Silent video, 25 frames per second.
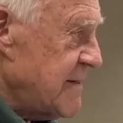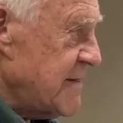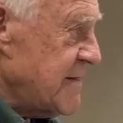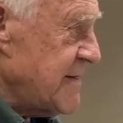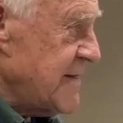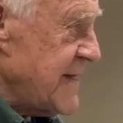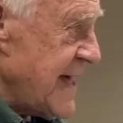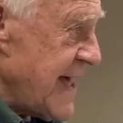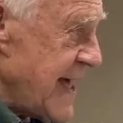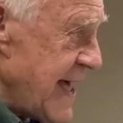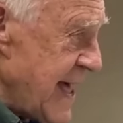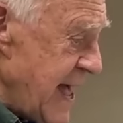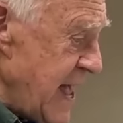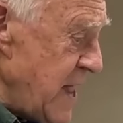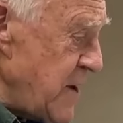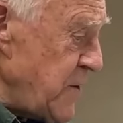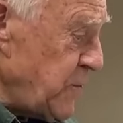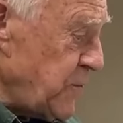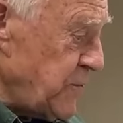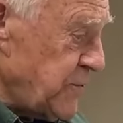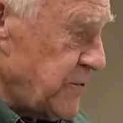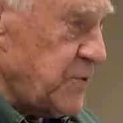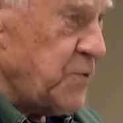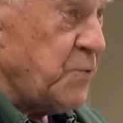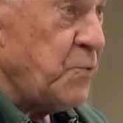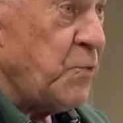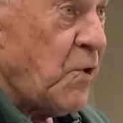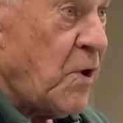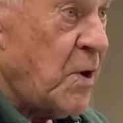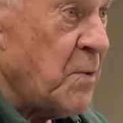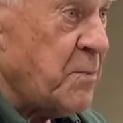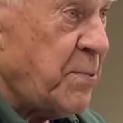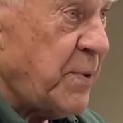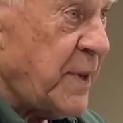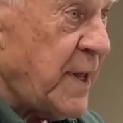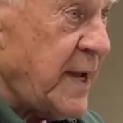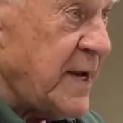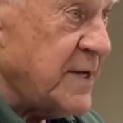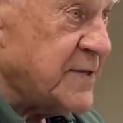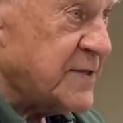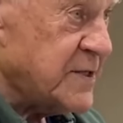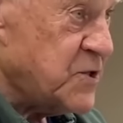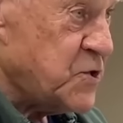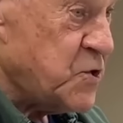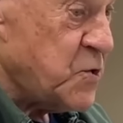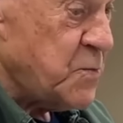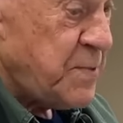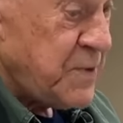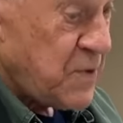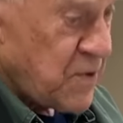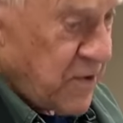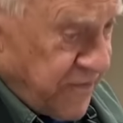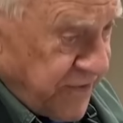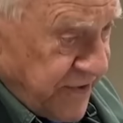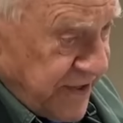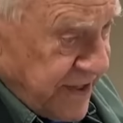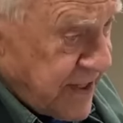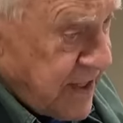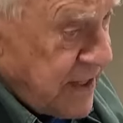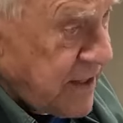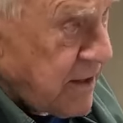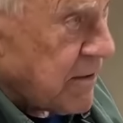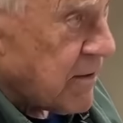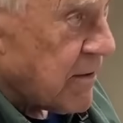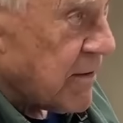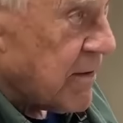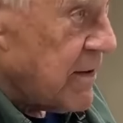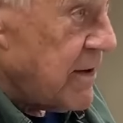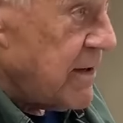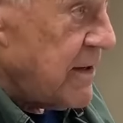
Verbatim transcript: The handle is in the wrong place. It should be over here.